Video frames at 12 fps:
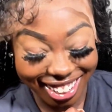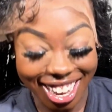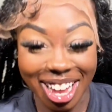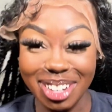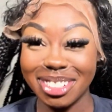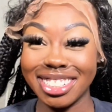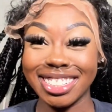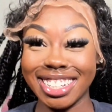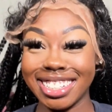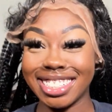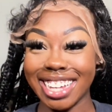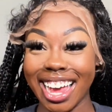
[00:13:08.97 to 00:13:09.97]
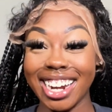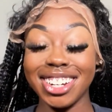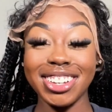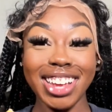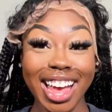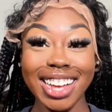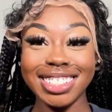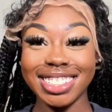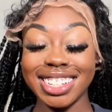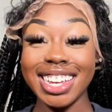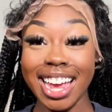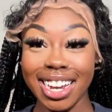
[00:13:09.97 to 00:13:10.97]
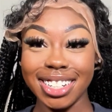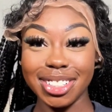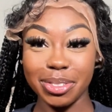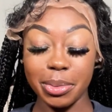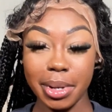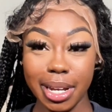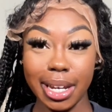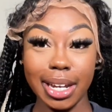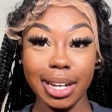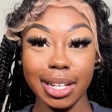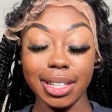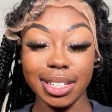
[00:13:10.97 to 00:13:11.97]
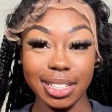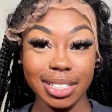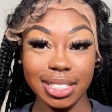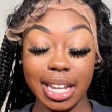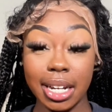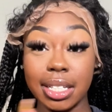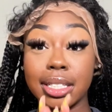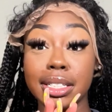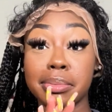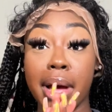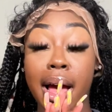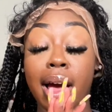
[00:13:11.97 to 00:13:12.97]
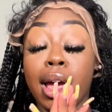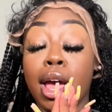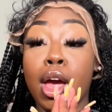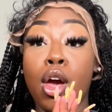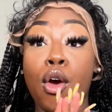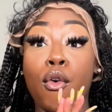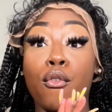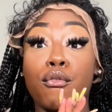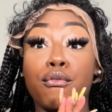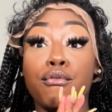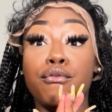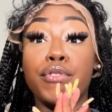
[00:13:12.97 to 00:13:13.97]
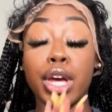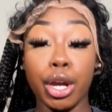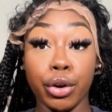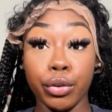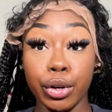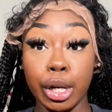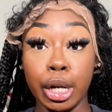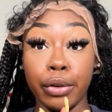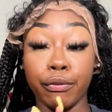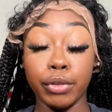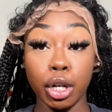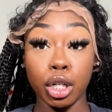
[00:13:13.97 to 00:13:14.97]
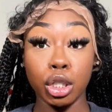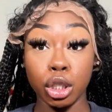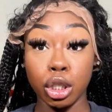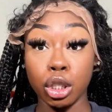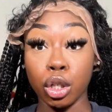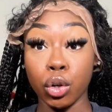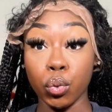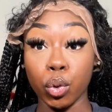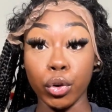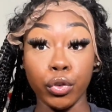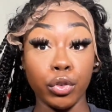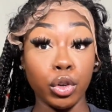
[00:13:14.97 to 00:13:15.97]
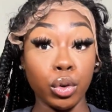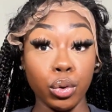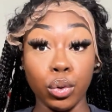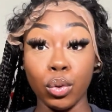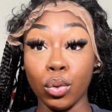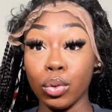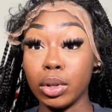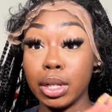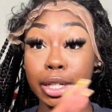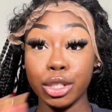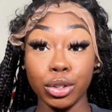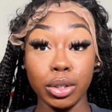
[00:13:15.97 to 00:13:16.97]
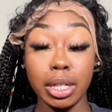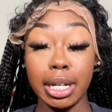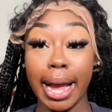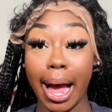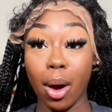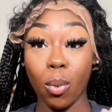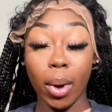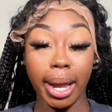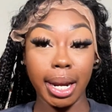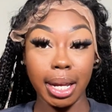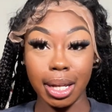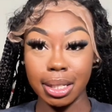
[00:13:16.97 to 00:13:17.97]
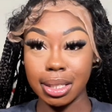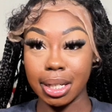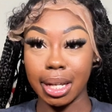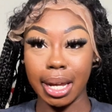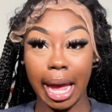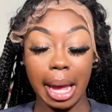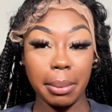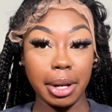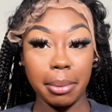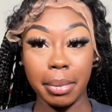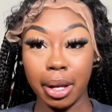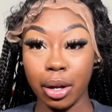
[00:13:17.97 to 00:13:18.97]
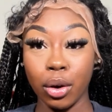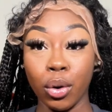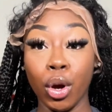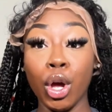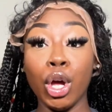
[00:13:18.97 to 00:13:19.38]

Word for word: y'all, just excited. Y'all see how this wig looks like. This is my very first review. Literally, I waited until it came in the mail